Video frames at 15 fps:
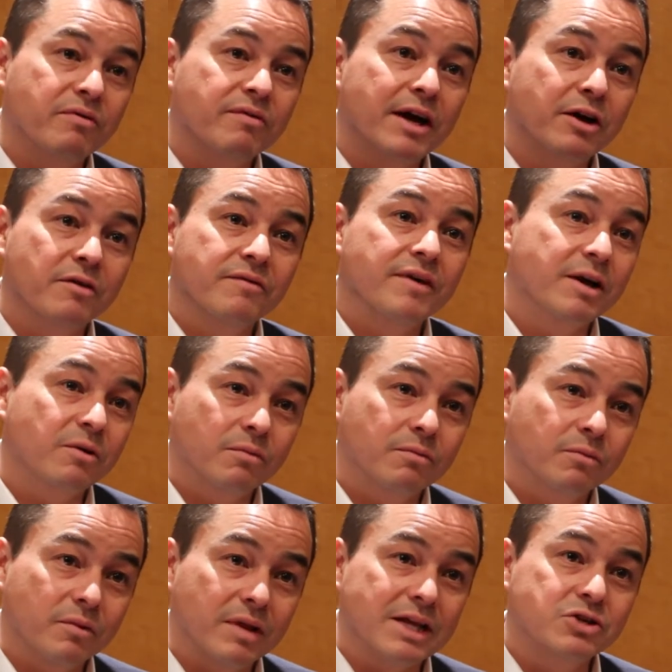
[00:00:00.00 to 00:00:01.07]
We fight our fight
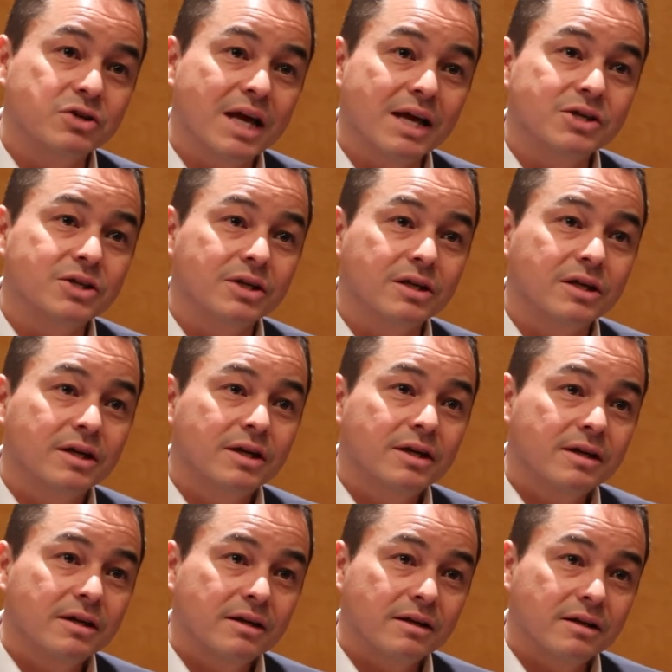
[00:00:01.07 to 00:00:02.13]
with education.
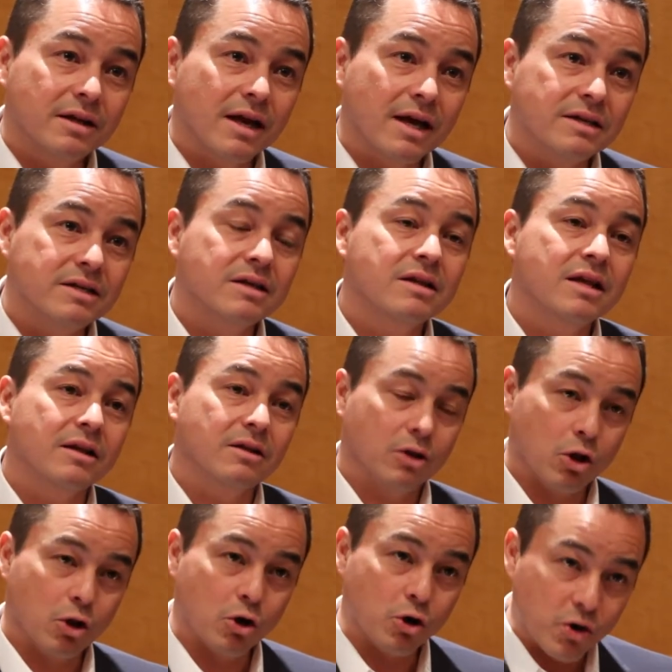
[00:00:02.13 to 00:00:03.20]
The idea that
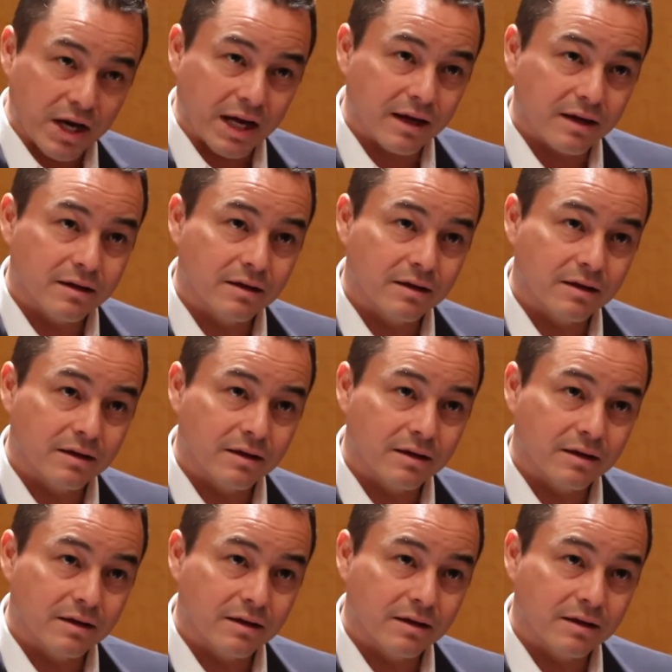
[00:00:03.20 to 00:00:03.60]
learning